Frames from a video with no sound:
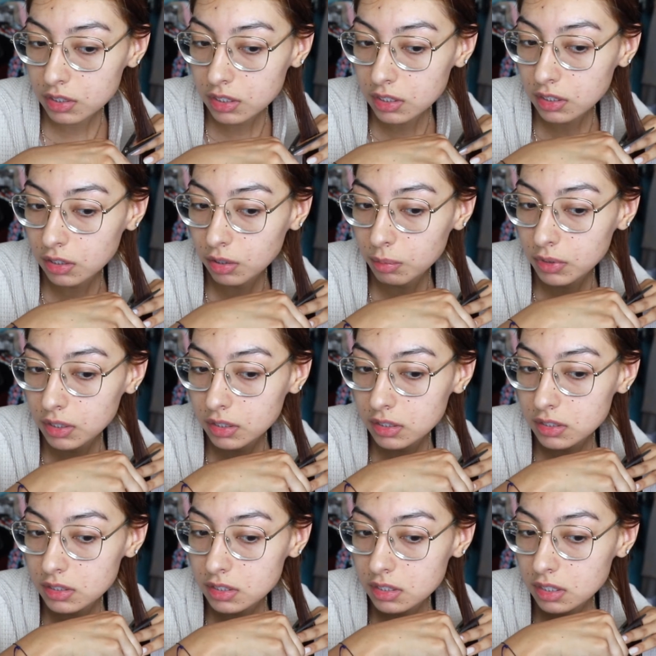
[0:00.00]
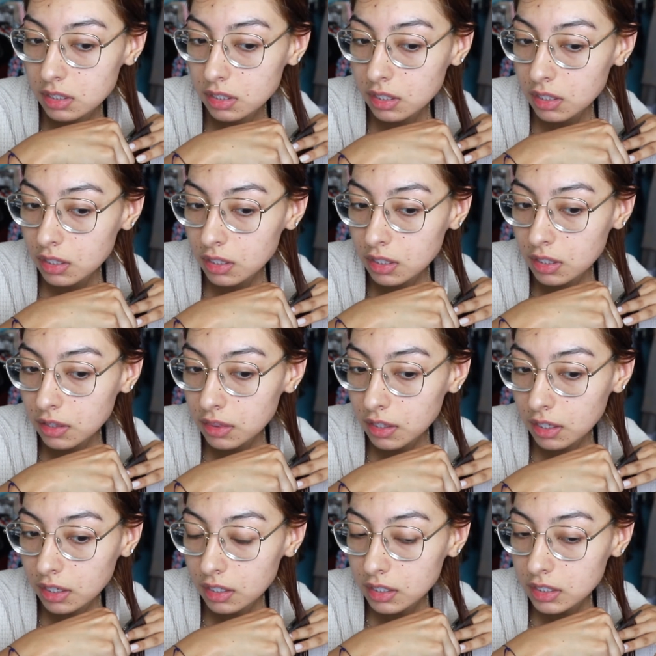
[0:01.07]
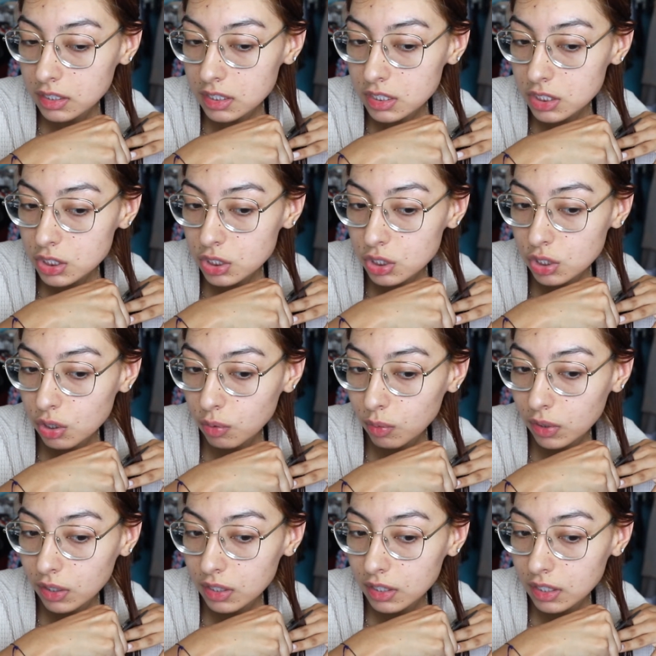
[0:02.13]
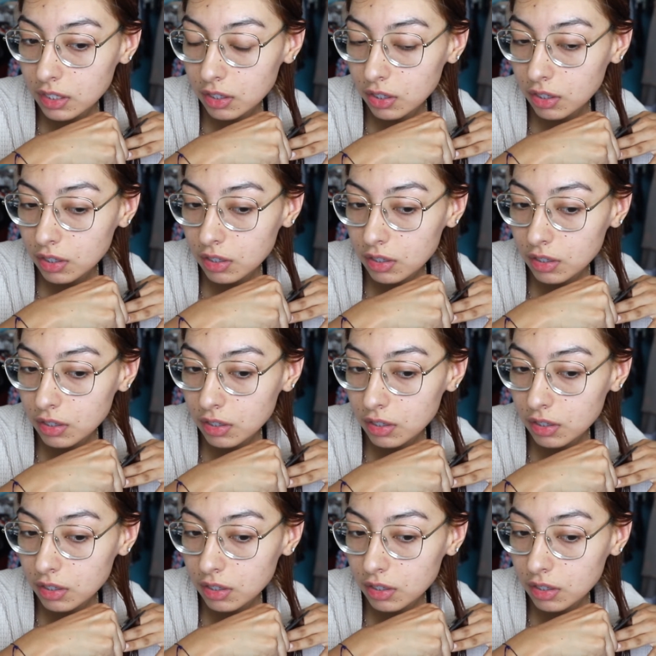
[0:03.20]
here because that is nowhere near